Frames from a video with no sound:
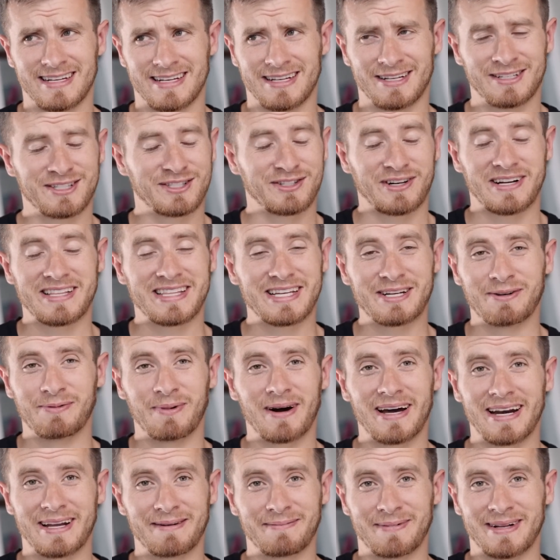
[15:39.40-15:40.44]
Like, it's great that you
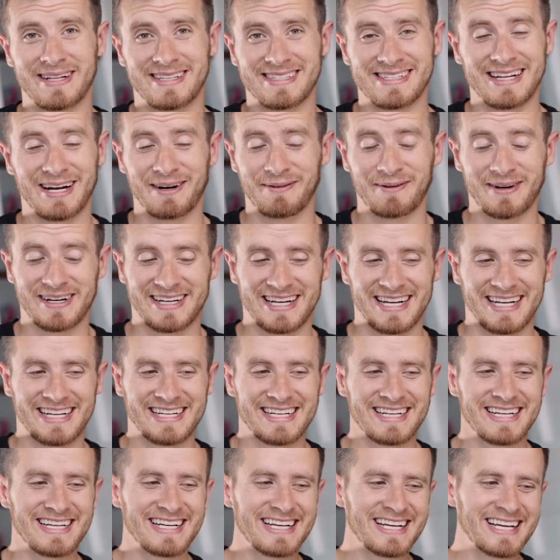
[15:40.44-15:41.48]
want it, but it's not
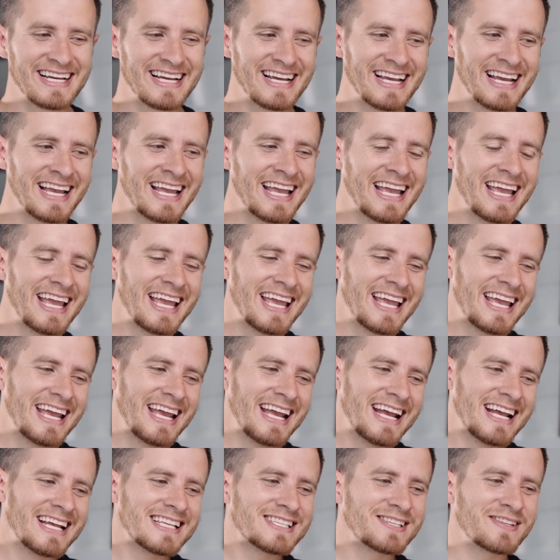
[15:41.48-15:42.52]
working.
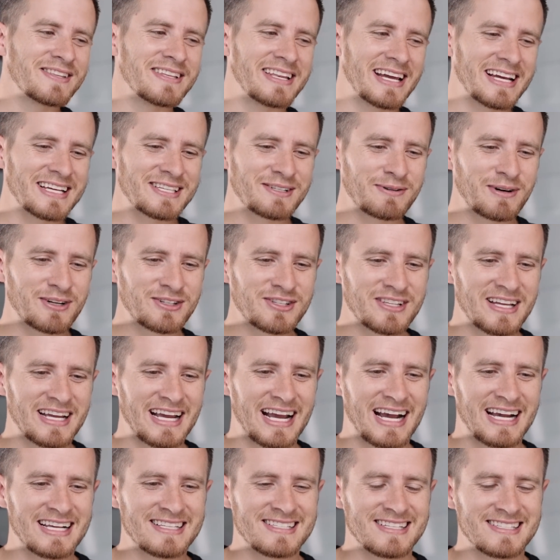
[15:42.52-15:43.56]
So the next question I
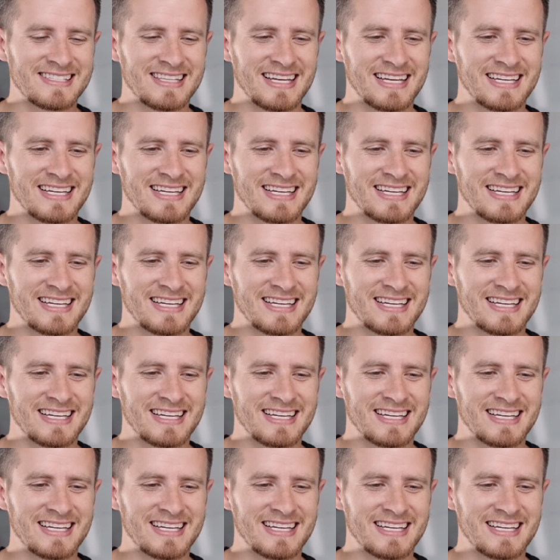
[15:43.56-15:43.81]
asked is